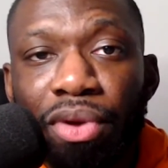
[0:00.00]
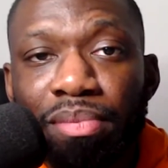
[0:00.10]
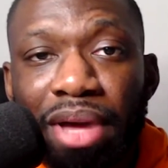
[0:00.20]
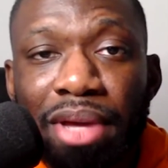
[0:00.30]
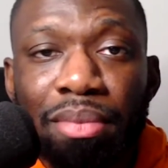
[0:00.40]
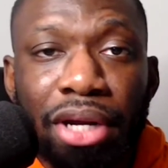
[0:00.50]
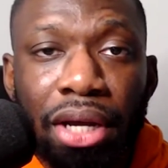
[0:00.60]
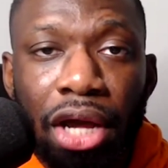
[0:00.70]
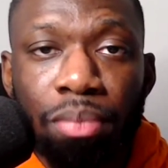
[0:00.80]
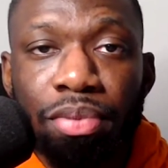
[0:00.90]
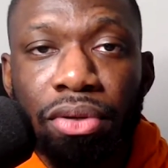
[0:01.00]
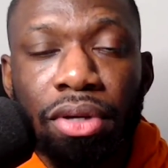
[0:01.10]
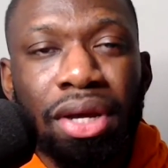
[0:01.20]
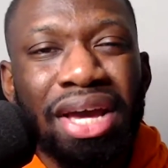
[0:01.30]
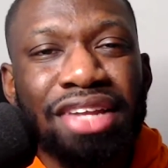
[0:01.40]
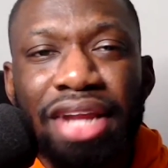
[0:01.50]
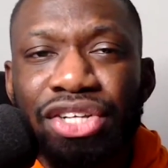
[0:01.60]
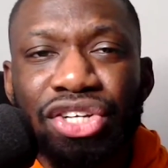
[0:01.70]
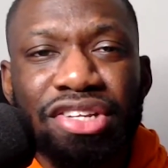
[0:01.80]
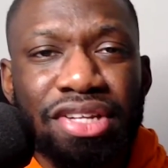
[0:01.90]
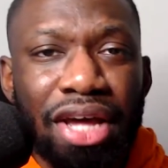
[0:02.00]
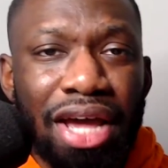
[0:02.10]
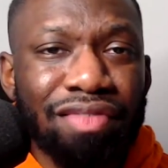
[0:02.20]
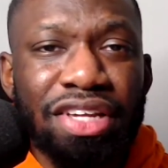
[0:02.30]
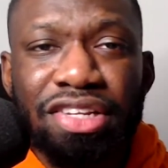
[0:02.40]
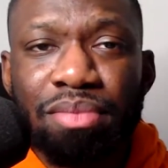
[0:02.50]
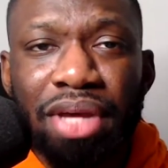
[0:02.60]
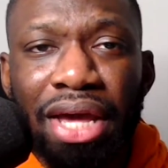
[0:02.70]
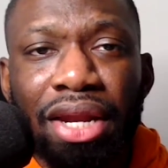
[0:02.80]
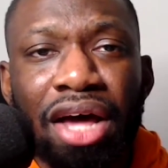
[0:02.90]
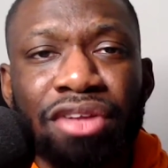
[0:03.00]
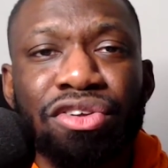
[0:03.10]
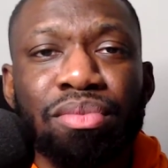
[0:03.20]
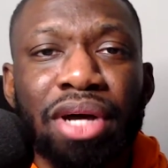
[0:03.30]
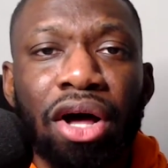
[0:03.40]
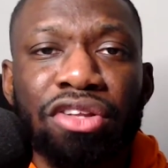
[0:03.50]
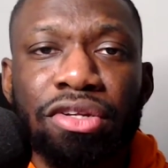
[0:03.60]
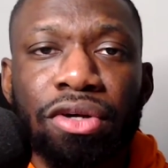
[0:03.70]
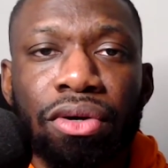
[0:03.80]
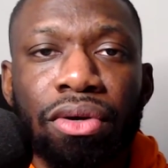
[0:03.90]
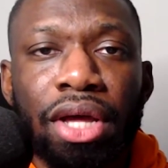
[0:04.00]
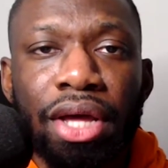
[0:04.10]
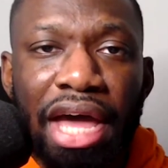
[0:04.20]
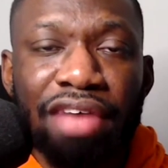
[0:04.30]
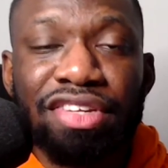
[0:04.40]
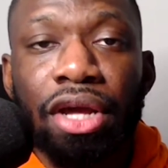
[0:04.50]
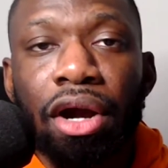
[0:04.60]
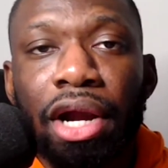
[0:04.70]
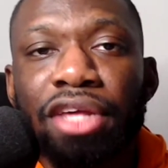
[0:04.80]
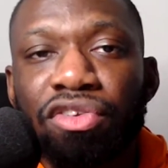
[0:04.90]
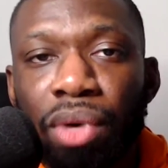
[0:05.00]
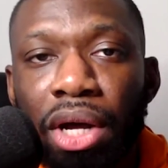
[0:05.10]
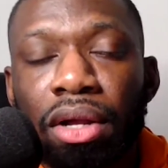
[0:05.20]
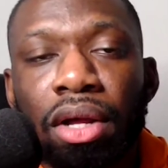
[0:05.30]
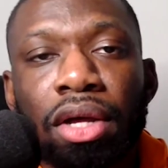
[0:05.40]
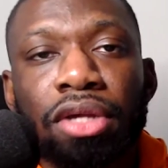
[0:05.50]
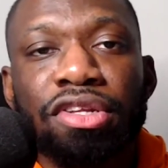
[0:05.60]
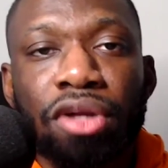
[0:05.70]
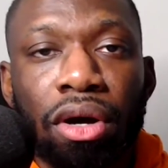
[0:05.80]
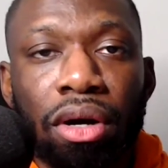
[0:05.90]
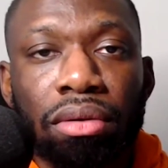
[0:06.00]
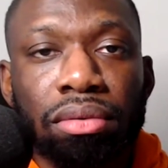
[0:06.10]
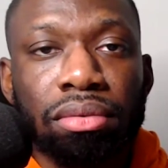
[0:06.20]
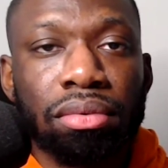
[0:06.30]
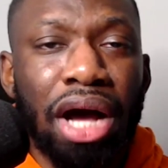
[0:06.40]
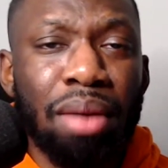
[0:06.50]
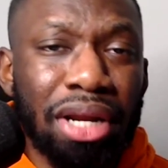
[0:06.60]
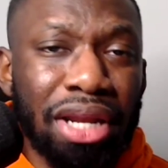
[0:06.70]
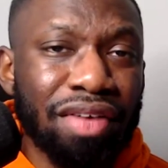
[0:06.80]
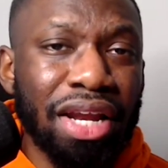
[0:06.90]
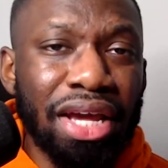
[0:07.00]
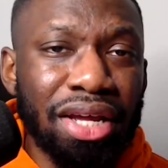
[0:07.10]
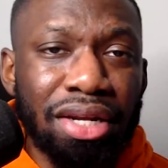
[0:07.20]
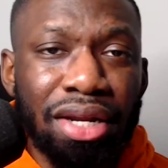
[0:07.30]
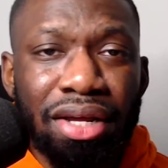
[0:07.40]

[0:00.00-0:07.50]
we may be able to help you. It's not just the FDCPA lawsuit, but also FCRA as well. So I'm gonna leave a link in